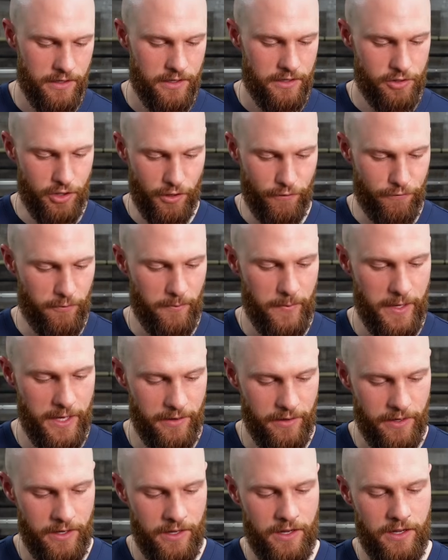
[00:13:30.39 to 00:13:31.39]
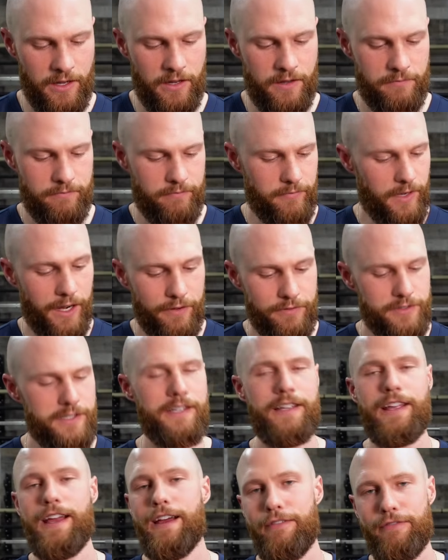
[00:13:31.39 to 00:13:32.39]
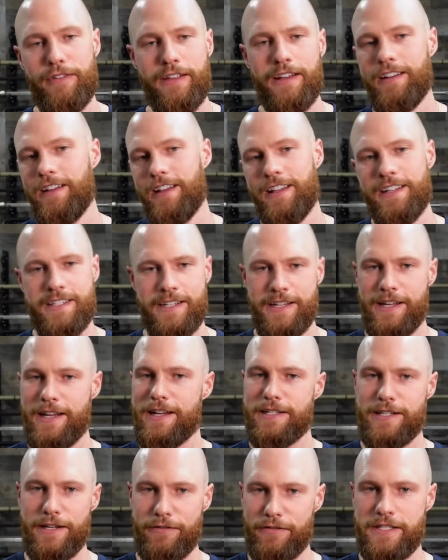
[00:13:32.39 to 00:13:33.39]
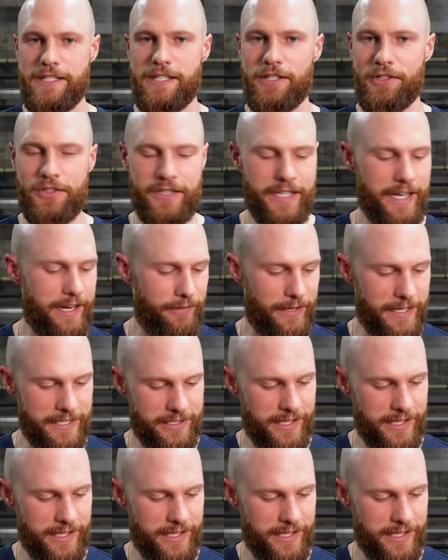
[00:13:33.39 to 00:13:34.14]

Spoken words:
So for me, obviously caffeine, it's a yes every single day, right?